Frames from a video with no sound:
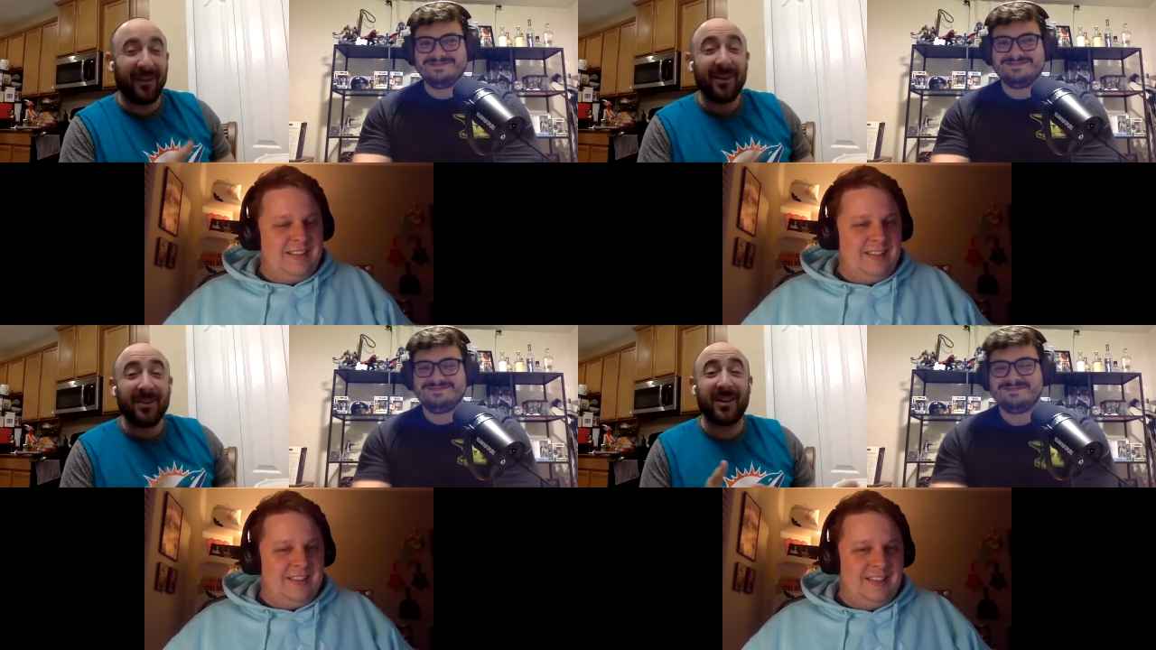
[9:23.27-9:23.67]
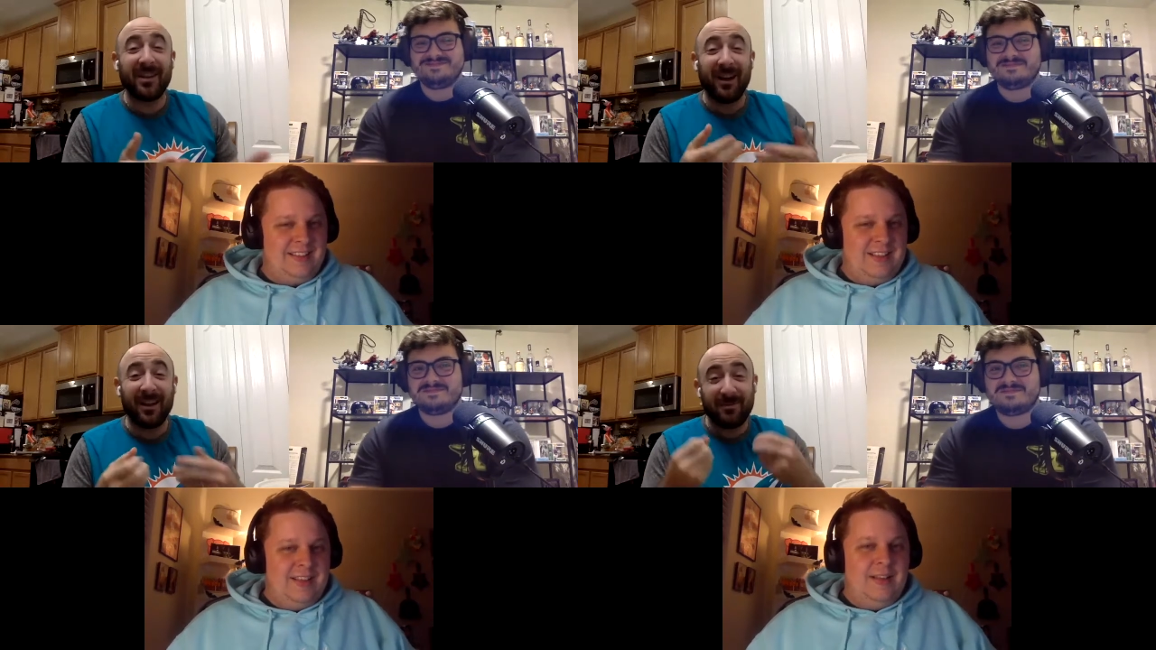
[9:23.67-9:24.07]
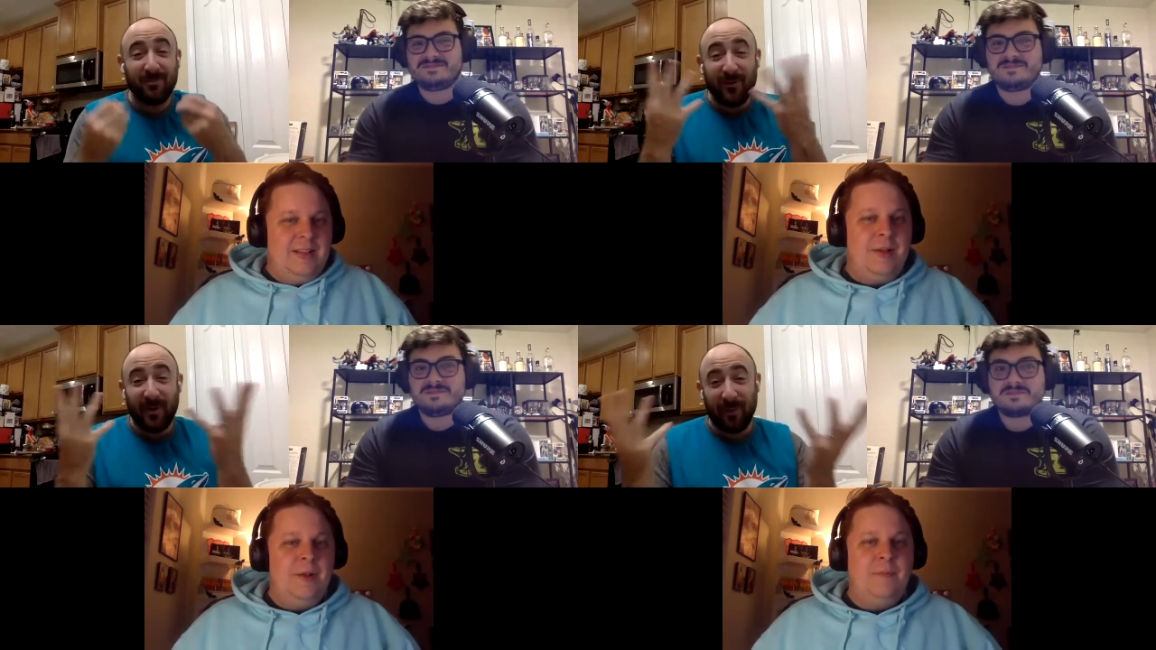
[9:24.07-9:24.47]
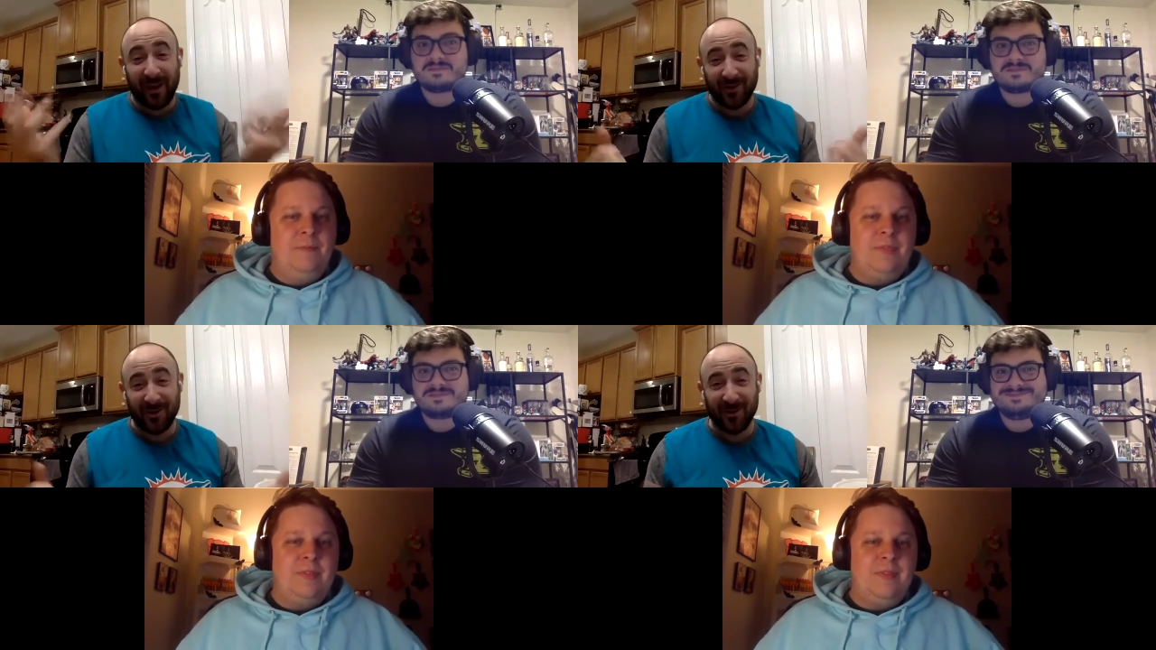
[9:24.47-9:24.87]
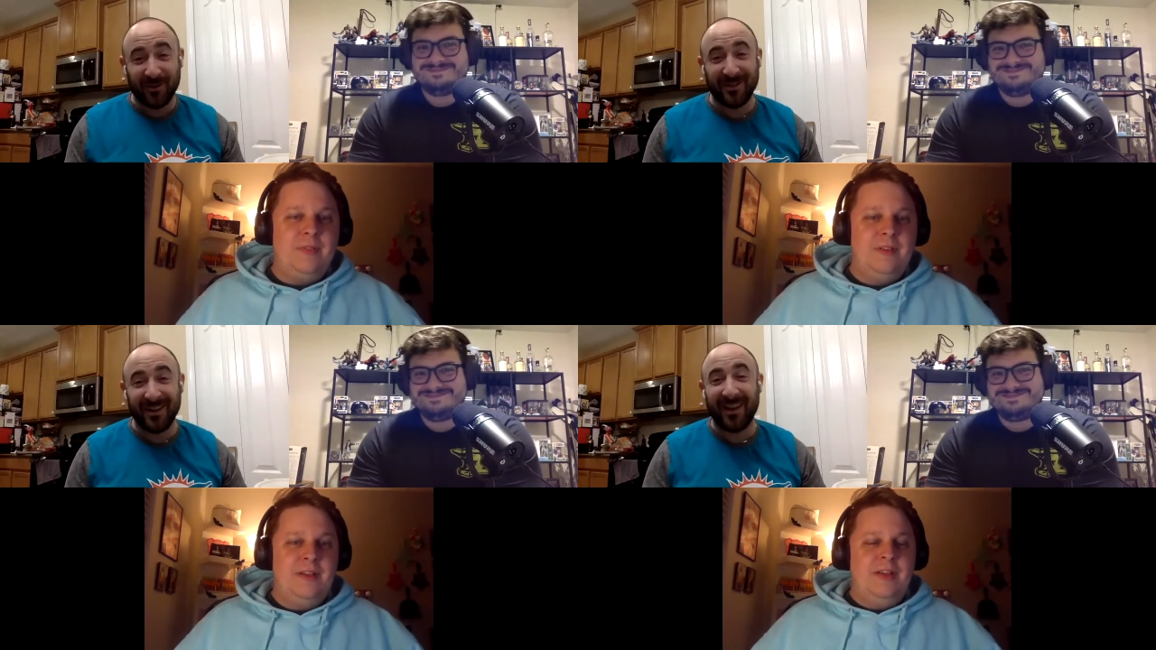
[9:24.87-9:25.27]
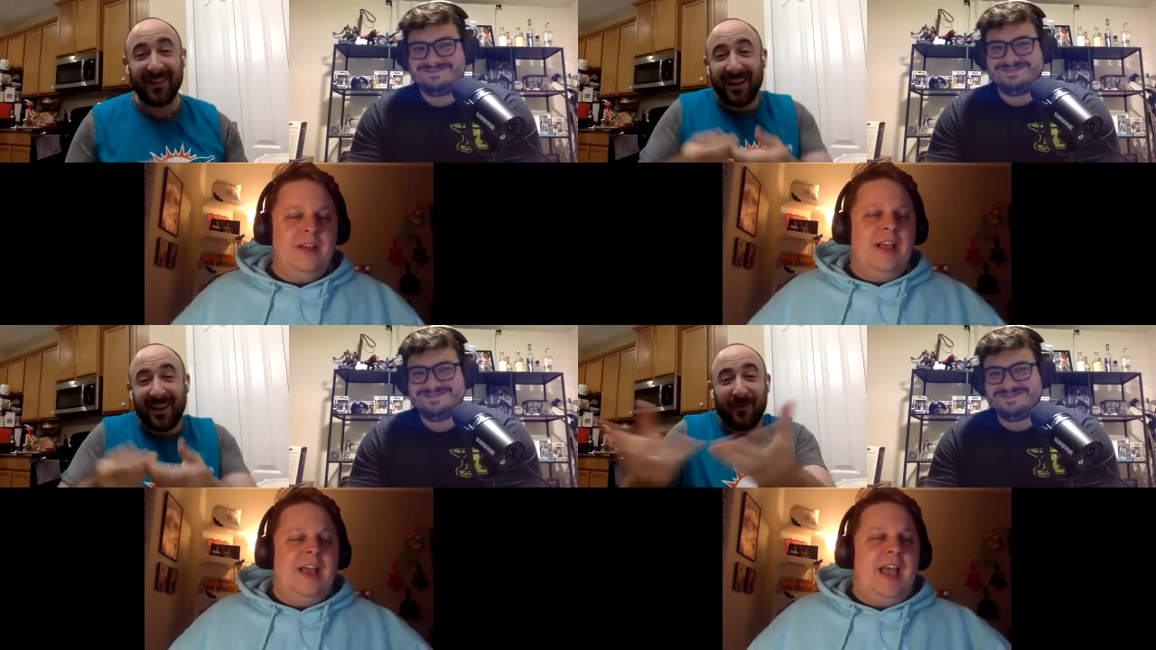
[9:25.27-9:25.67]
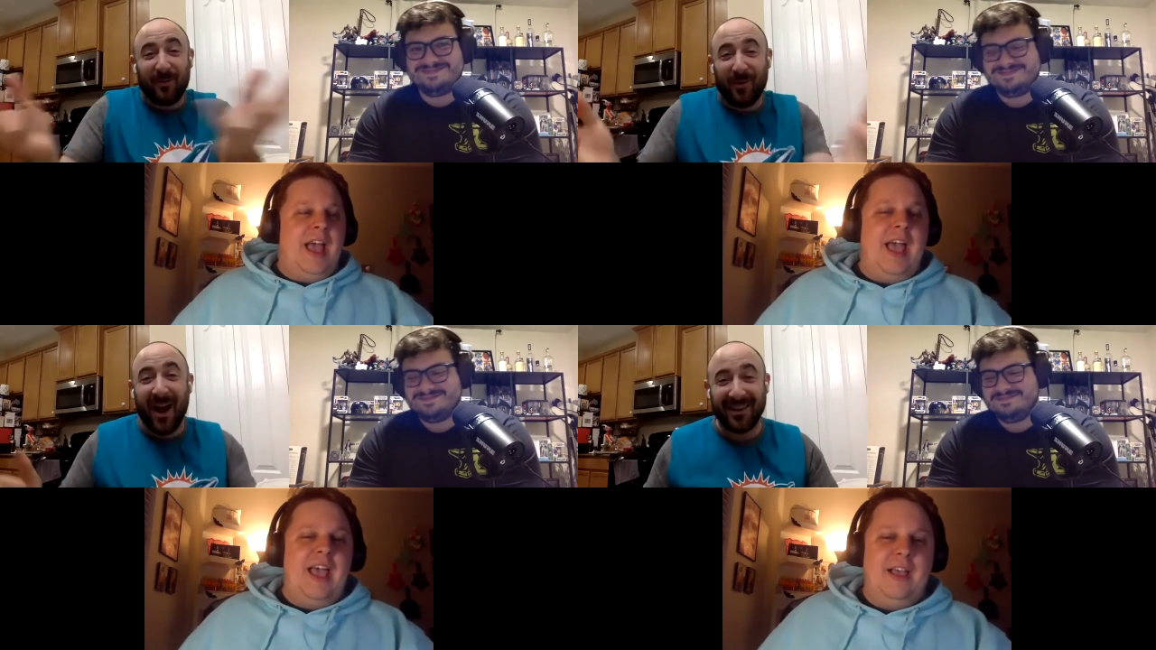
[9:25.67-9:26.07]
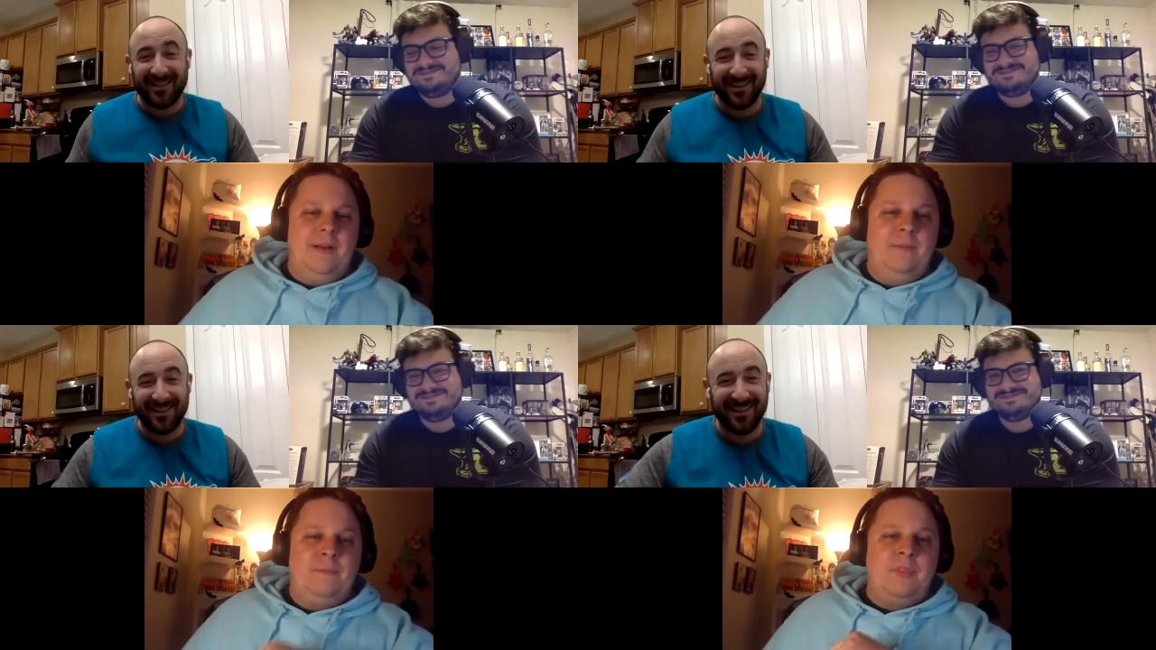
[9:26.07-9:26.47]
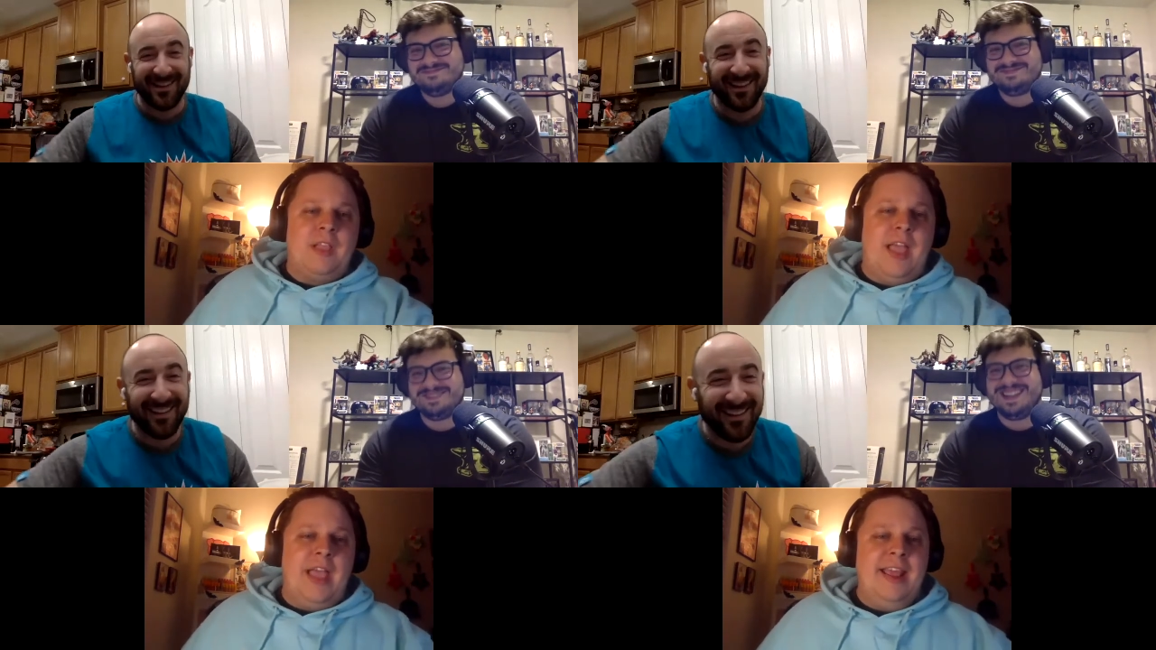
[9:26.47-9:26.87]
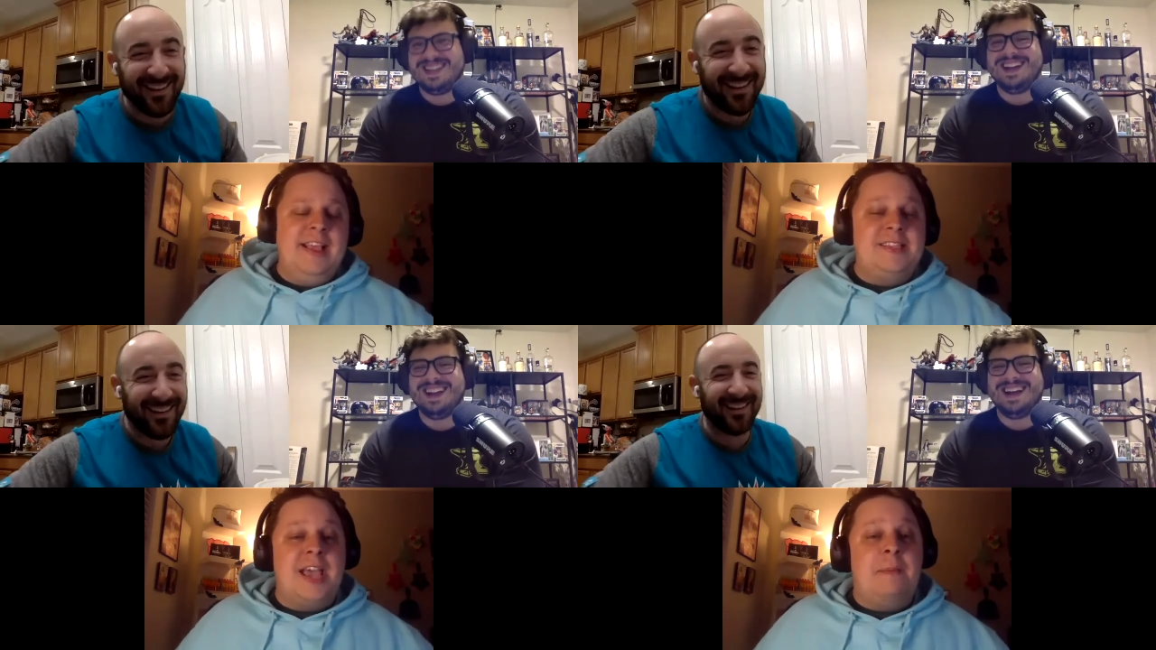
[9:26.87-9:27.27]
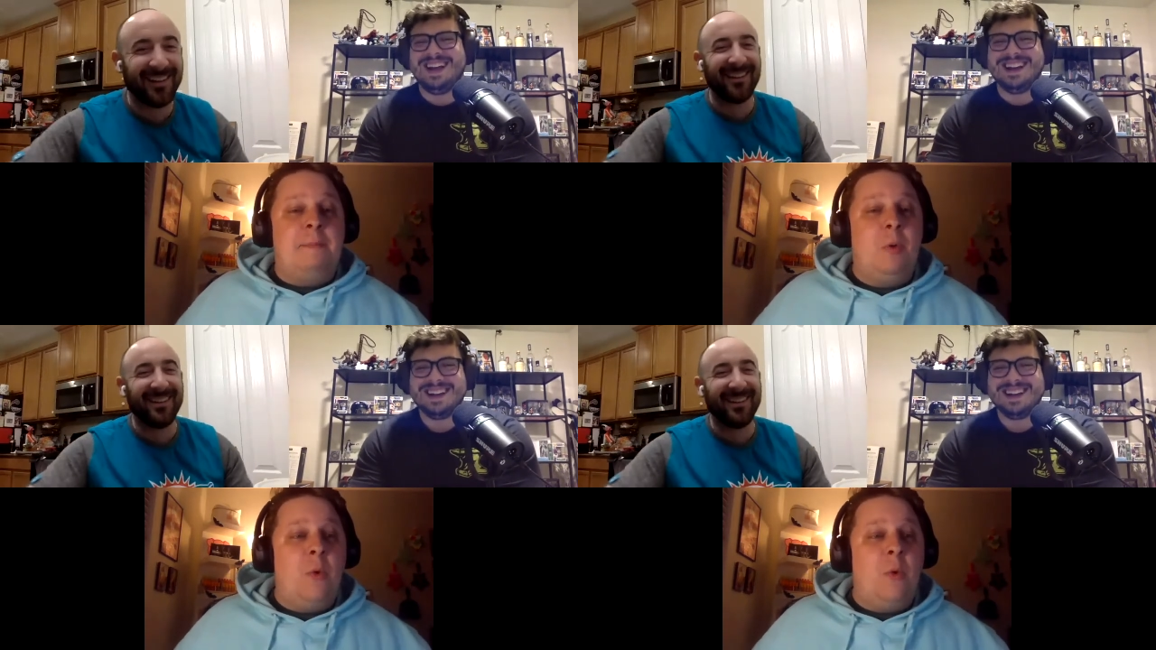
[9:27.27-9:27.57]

Speaker 1: She does movie pictures and they give her prizes. And he's like, but